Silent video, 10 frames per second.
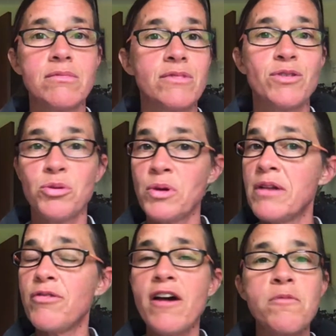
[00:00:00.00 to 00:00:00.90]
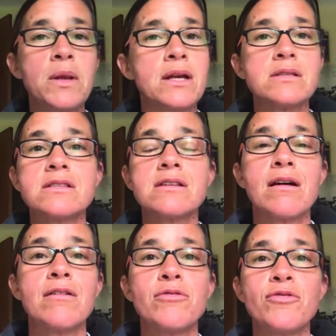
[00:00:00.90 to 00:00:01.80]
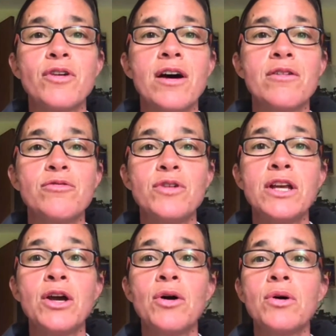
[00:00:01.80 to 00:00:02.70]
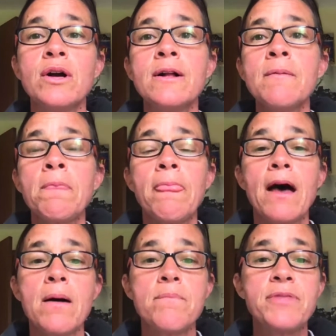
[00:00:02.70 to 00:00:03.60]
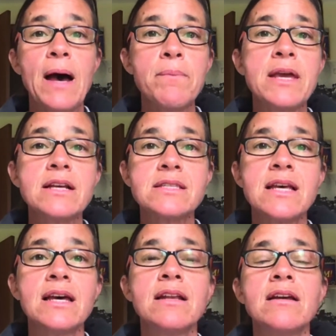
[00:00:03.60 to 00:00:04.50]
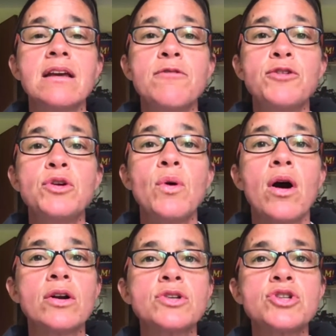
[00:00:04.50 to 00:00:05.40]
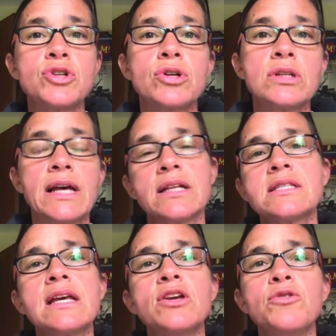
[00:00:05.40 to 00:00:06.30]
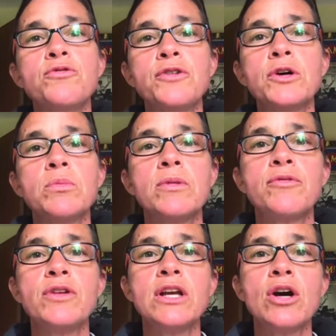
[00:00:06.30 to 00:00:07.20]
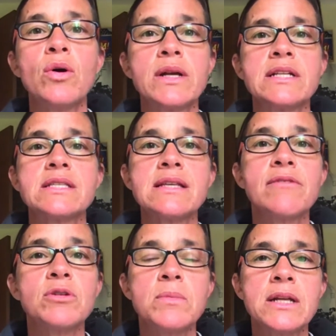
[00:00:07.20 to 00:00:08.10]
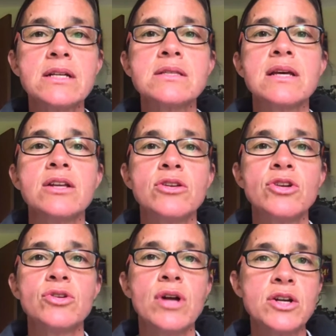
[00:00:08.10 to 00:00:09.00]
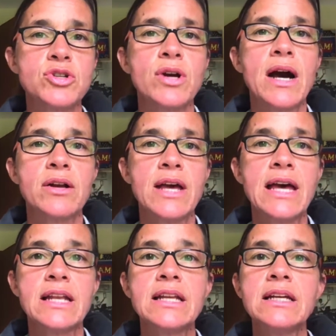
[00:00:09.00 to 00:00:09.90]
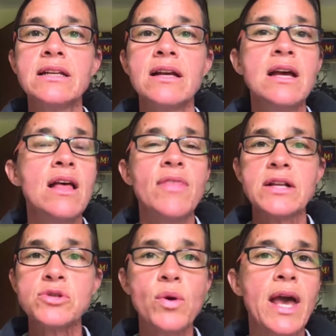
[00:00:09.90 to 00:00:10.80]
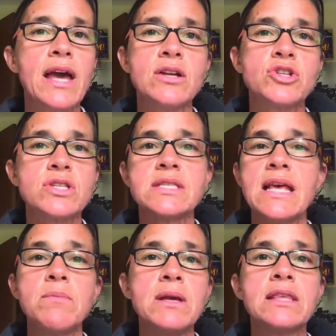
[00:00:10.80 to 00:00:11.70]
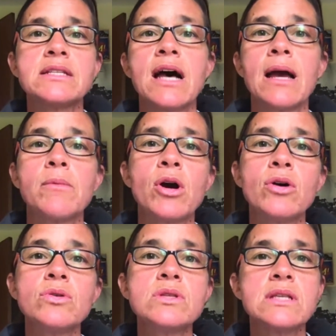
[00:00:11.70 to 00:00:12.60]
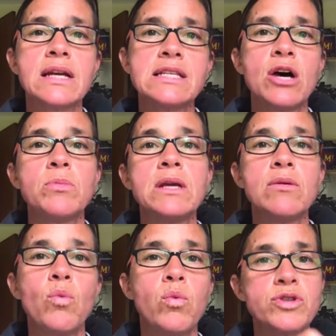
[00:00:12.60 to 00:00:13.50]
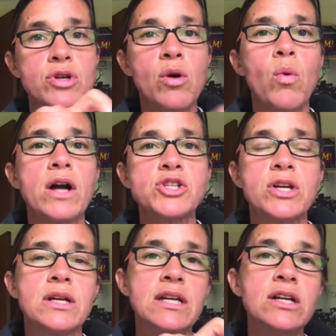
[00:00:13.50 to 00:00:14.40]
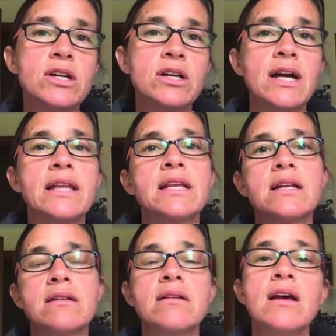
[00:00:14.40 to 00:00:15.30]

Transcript: 3 to 5 minutes of video. That being said, if you aren't sure, like let's say you film a video and it's 7 minutes and you're not sure how to edit it, that's okay. Just send me the time codes, like tell me start watching here and then